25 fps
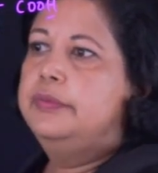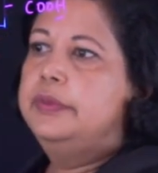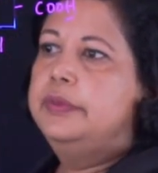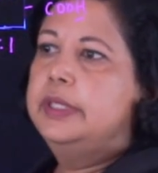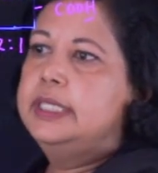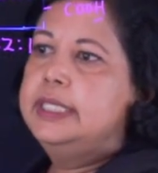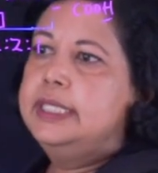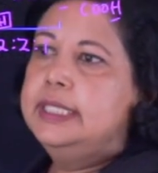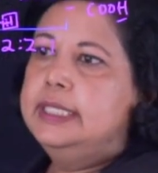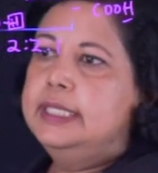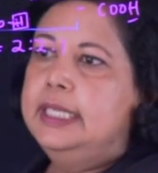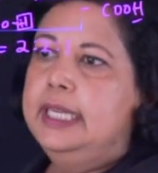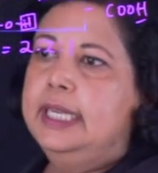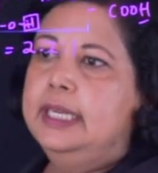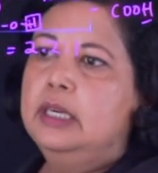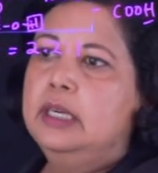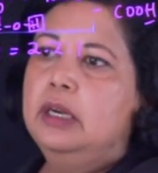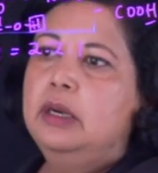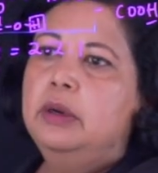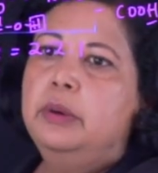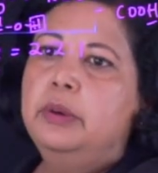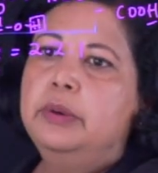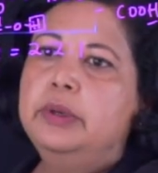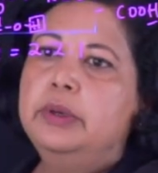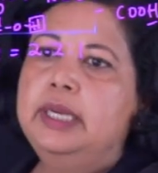this is a
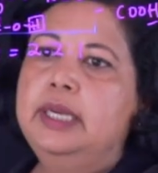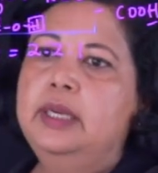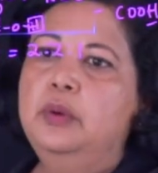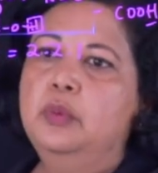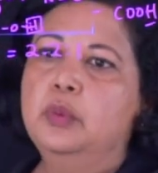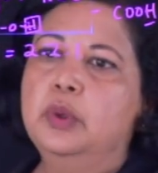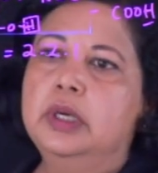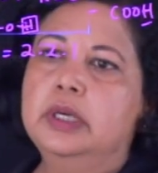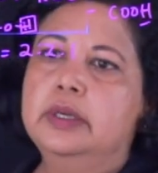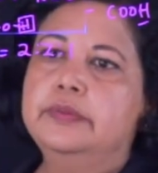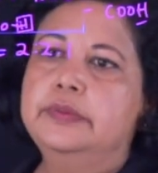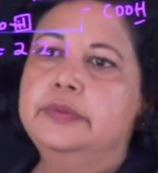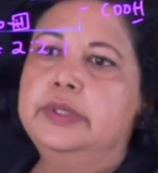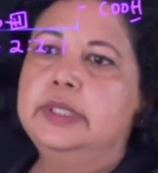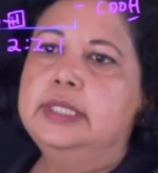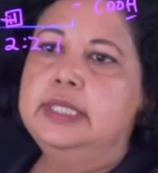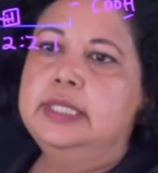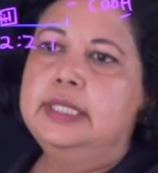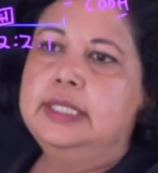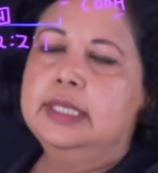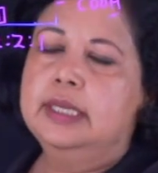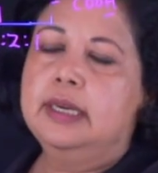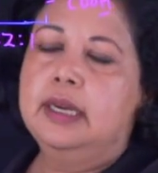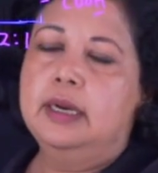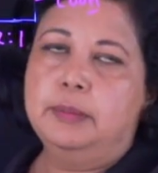chlorine, one of this
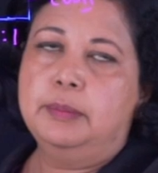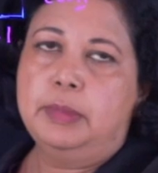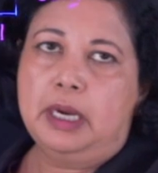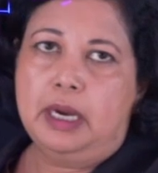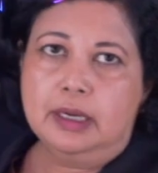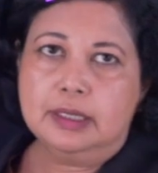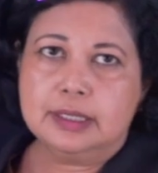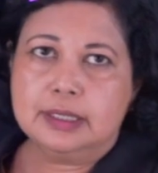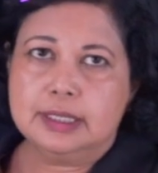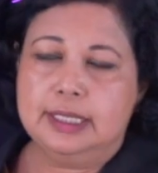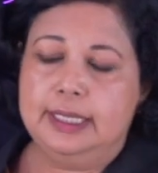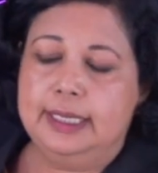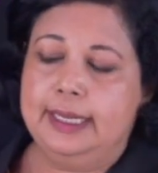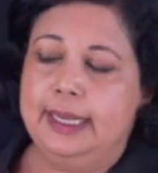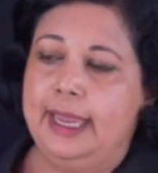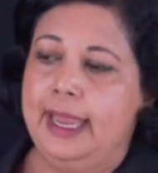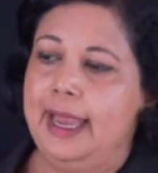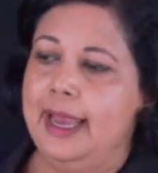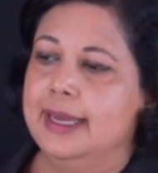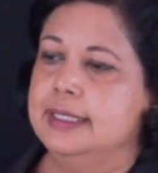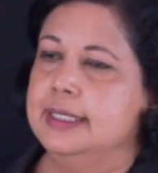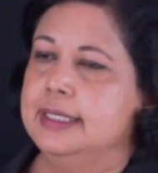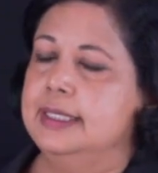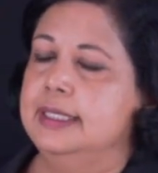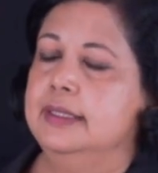is a carboxylic
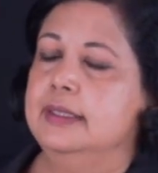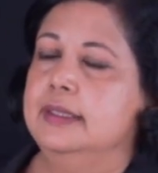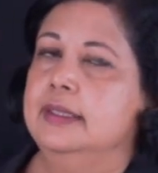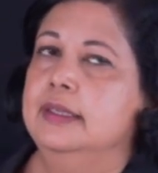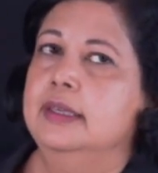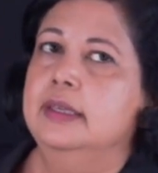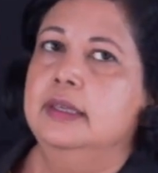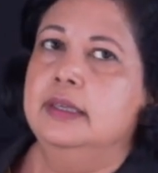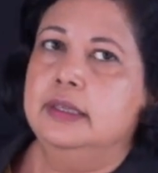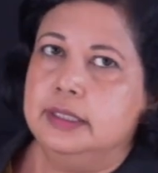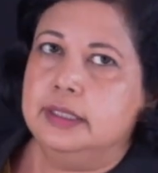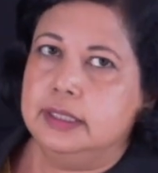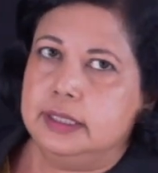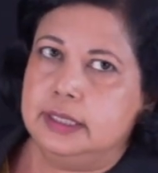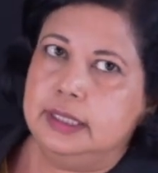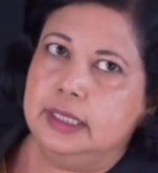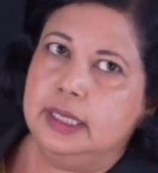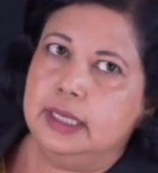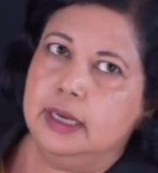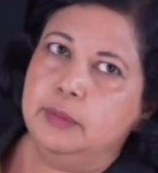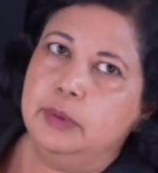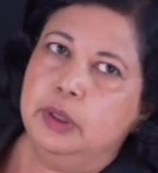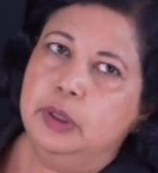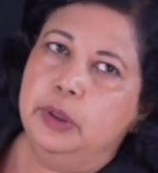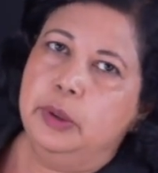acid
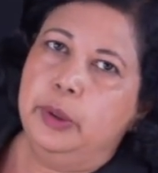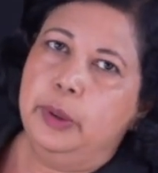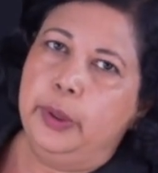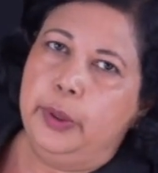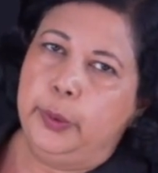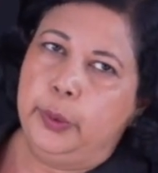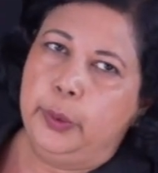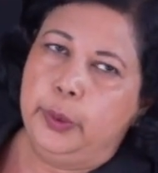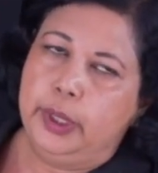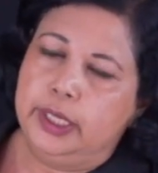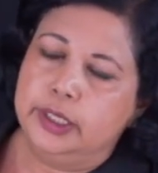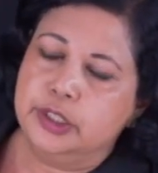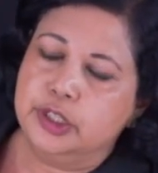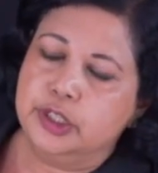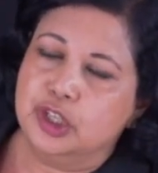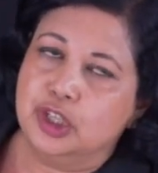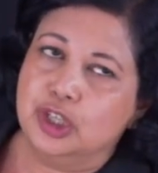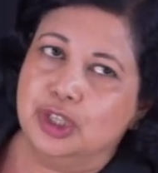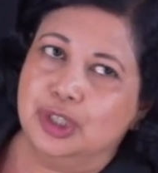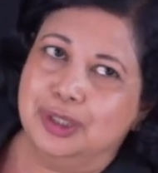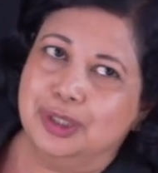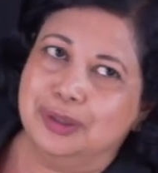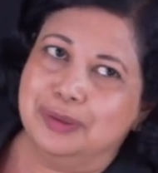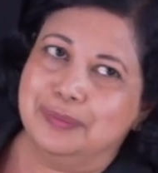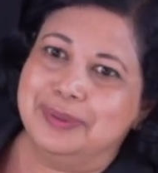COOH
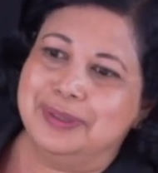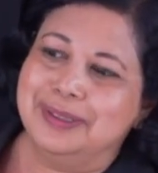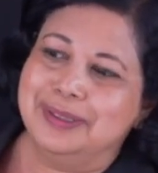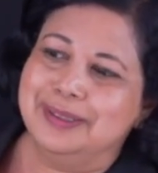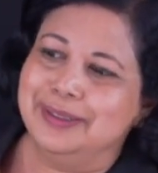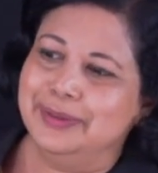group.